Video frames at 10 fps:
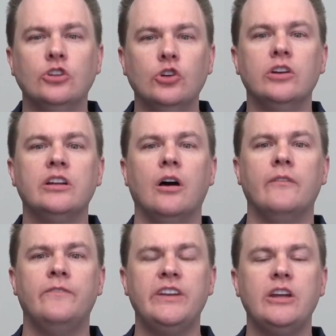Good
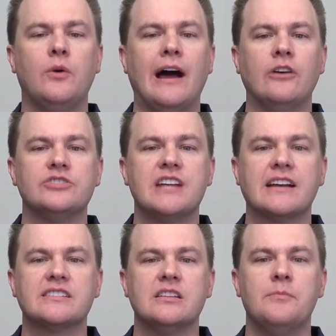video out
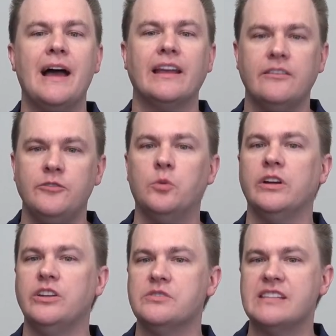jacks in the back if you
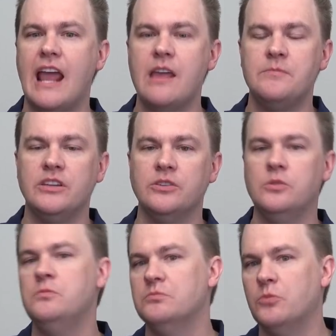want to use the A P
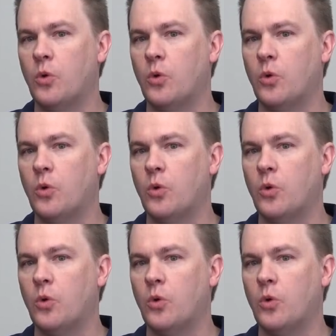U